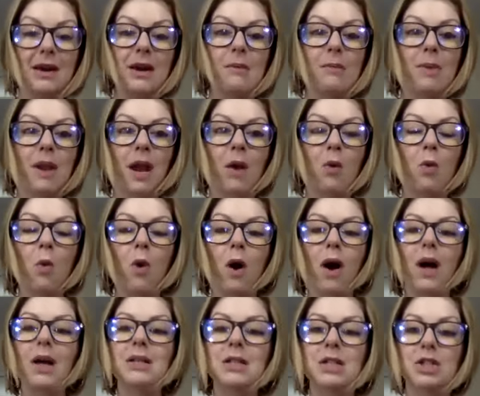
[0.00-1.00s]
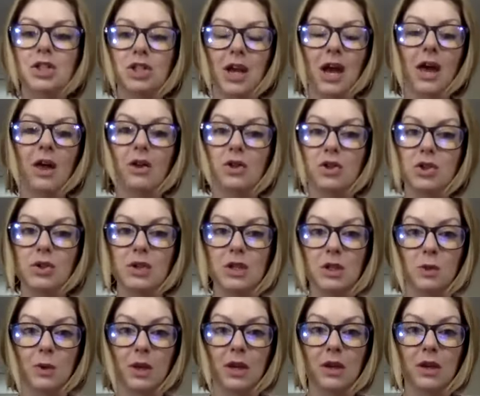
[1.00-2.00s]
But I want to challenge you this
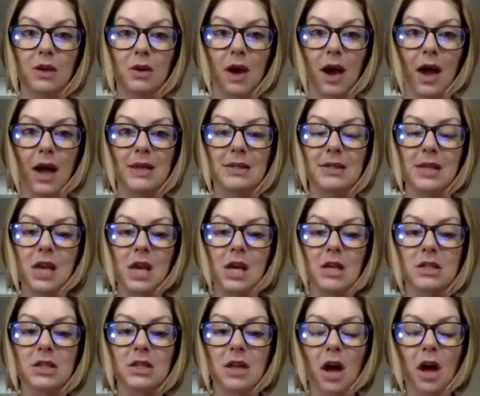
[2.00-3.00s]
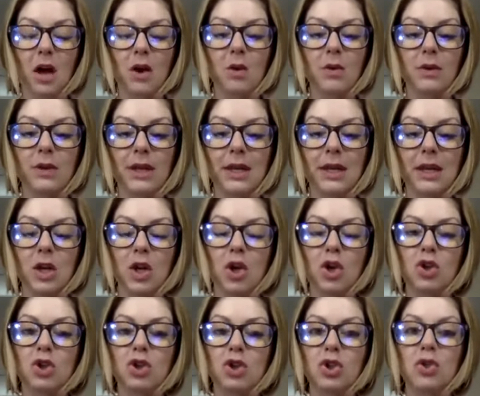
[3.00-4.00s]
week, you guys, to not only
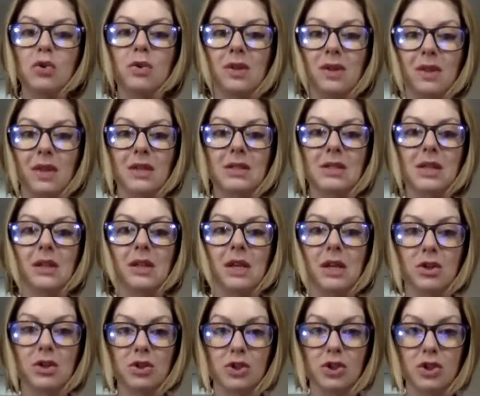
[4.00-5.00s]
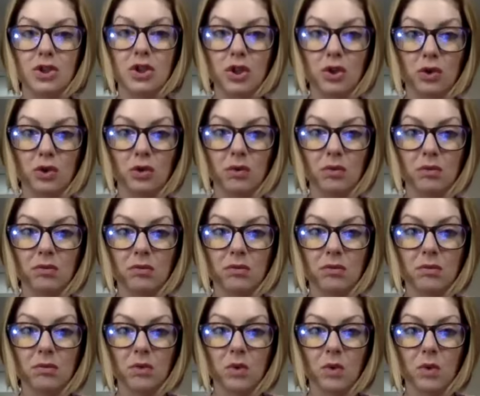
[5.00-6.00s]
do the things that leaders do,
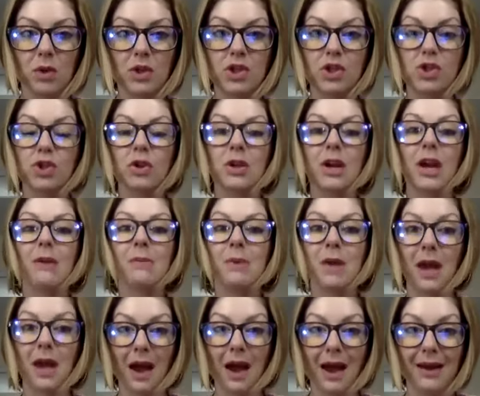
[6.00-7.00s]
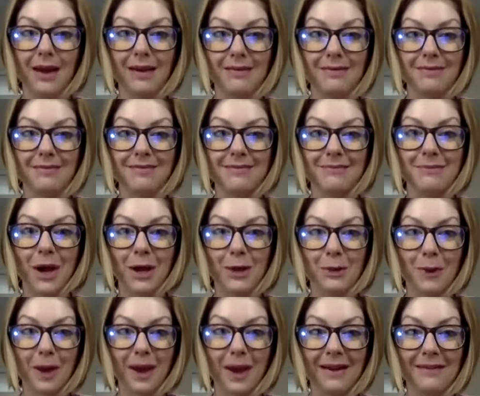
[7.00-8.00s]
which is your KPI, by the
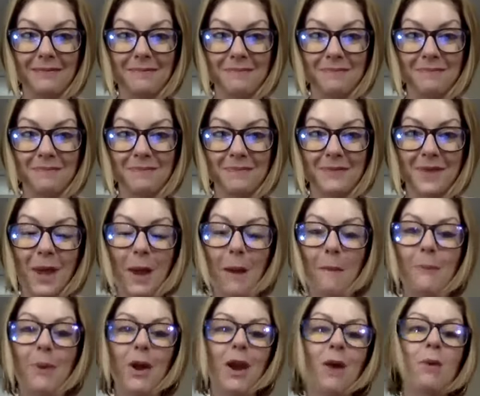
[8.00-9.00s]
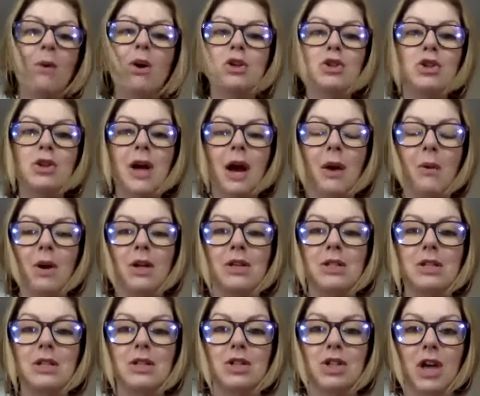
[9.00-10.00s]
way, but I want
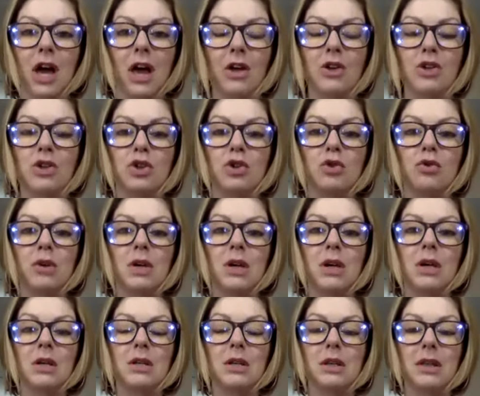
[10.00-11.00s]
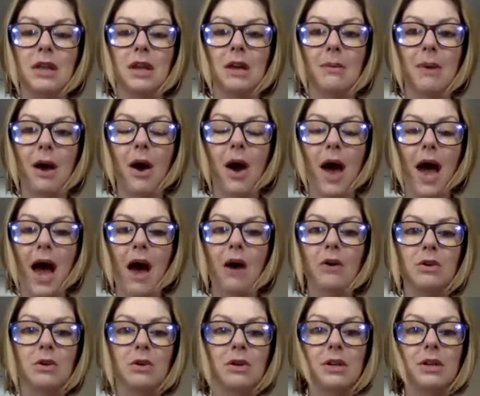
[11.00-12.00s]
to challenge you to think about, how
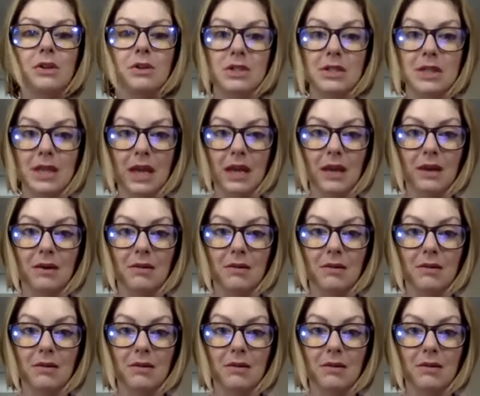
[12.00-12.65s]
do leaders think?